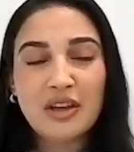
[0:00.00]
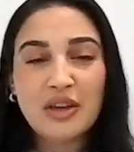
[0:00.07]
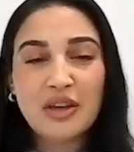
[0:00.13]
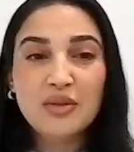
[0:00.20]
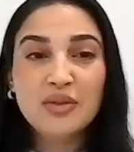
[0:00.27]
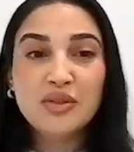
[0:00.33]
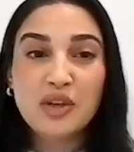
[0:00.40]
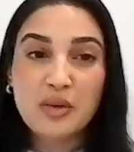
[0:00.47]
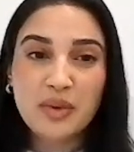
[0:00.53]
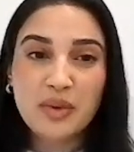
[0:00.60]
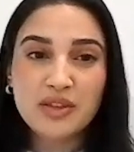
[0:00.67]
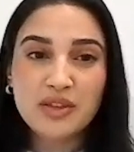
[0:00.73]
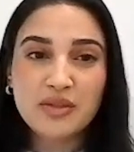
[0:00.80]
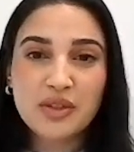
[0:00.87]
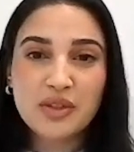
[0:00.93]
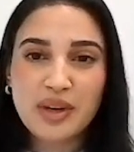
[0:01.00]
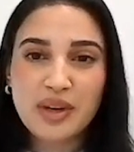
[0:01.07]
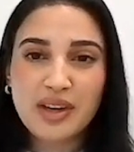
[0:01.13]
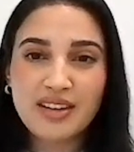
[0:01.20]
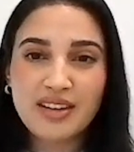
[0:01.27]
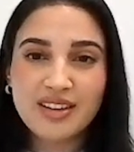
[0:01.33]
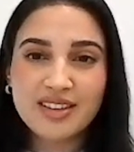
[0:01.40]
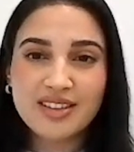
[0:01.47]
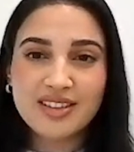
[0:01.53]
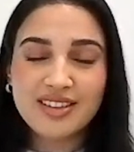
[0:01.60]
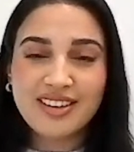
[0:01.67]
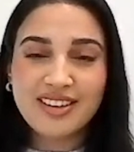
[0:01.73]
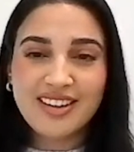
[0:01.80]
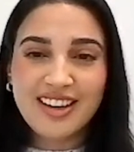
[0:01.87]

Thank you so much for joining us.